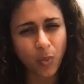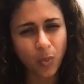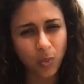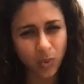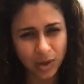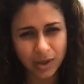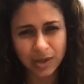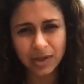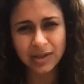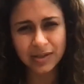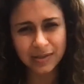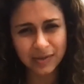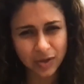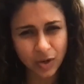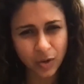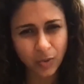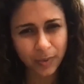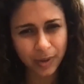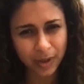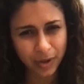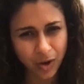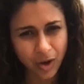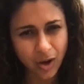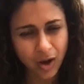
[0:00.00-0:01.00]
like what is
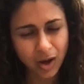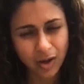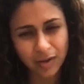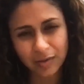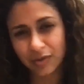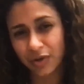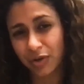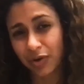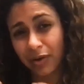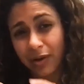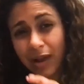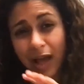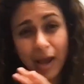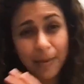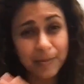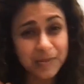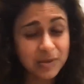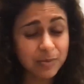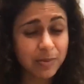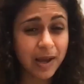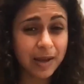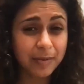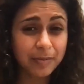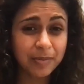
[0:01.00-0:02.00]
going on, their
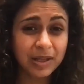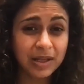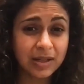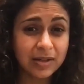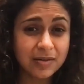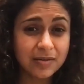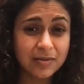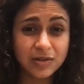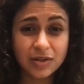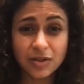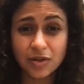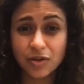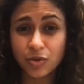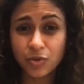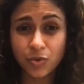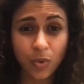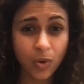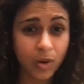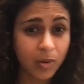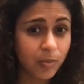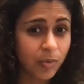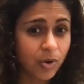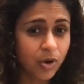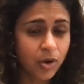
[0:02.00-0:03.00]
labs might be
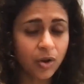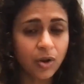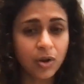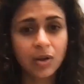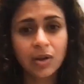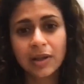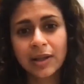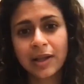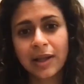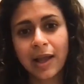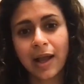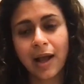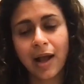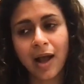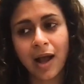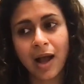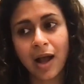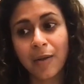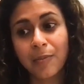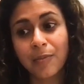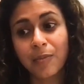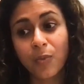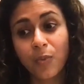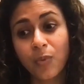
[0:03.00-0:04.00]
normal.
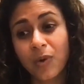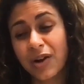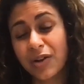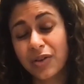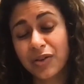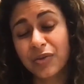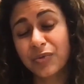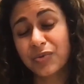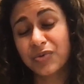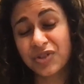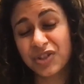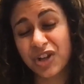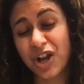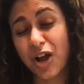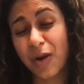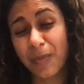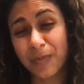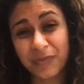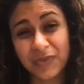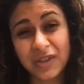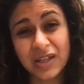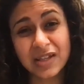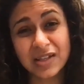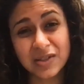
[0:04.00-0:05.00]
One of the
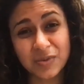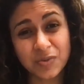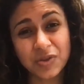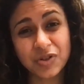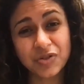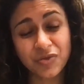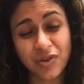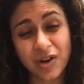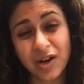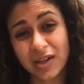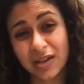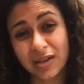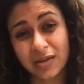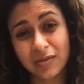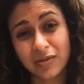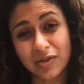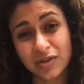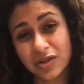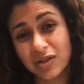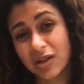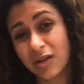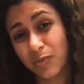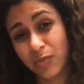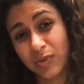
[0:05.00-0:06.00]
top things we tell
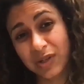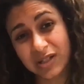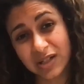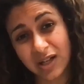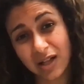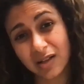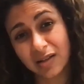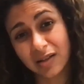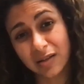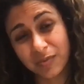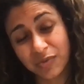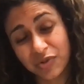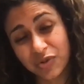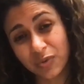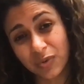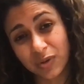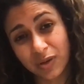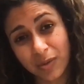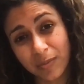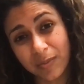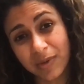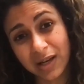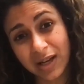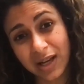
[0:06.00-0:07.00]
them
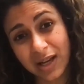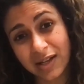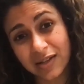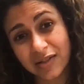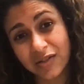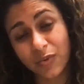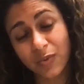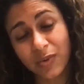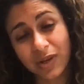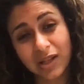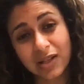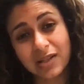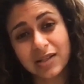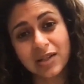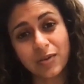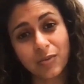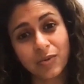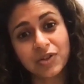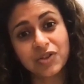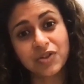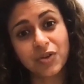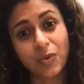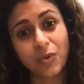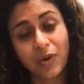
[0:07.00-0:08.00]
to eliminate so we can
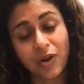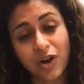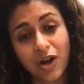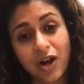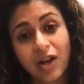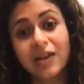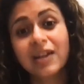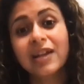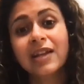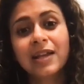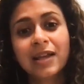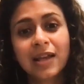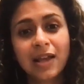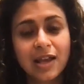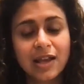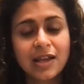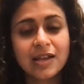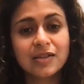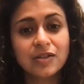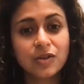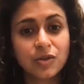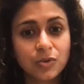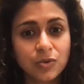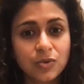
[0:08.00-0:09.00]
see what's going on
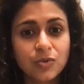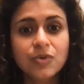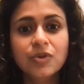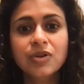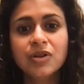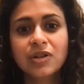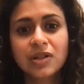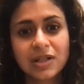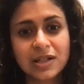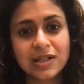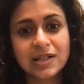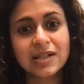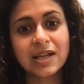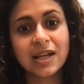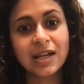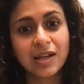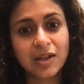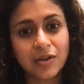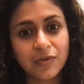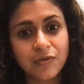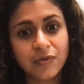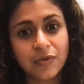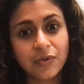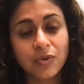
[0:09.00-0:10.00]
is
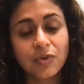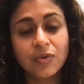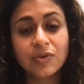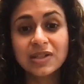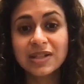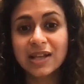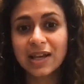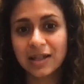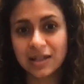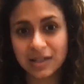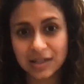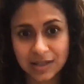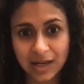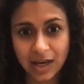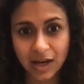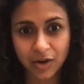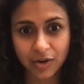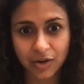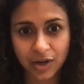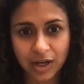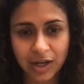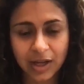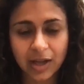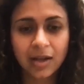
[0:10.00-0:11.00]
gluten-containing foods and
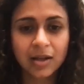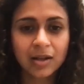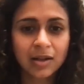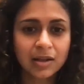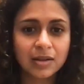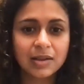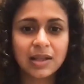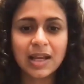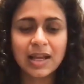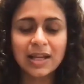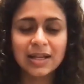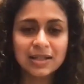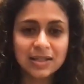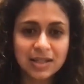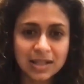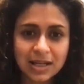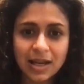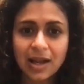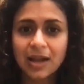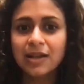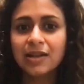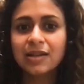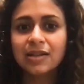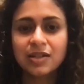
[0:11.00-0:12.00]
dairy. They
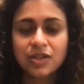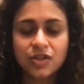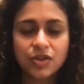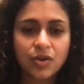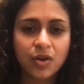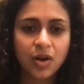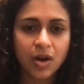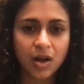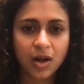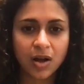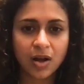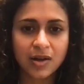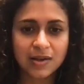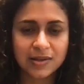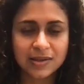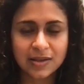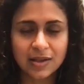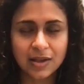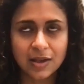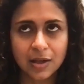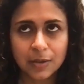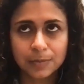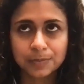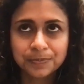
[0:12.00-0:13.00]
tend to
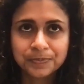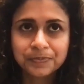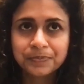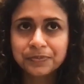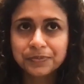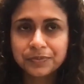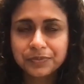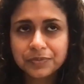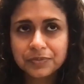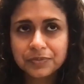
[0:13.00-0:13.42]
cause the